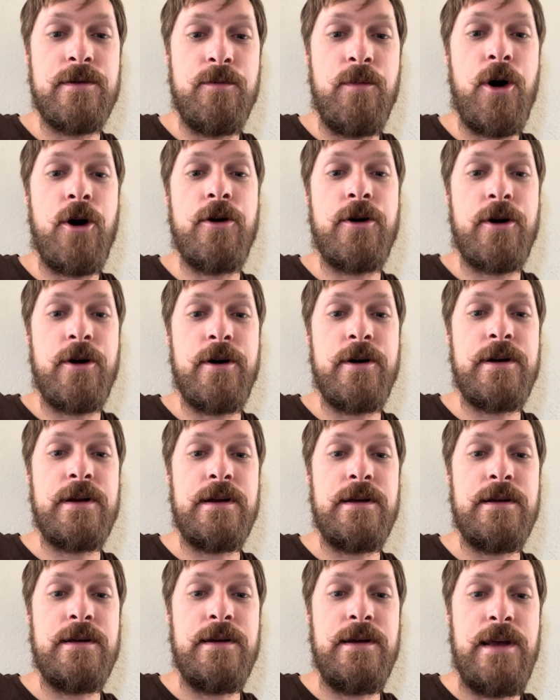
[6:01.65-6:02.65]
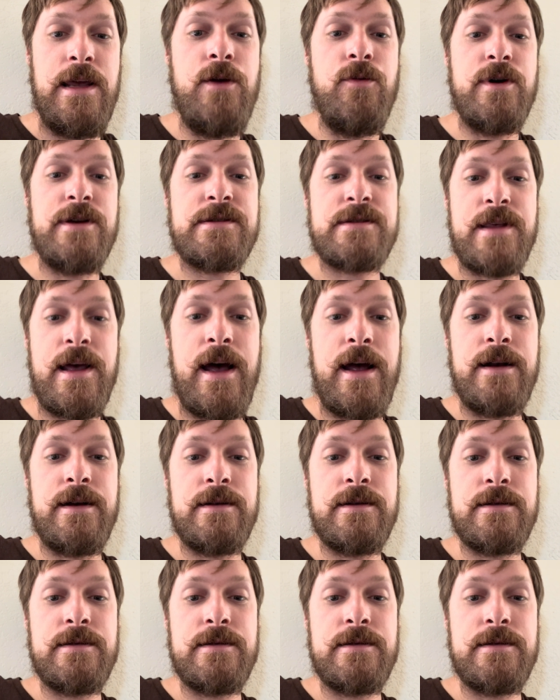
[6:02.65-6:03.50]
murdered, he was that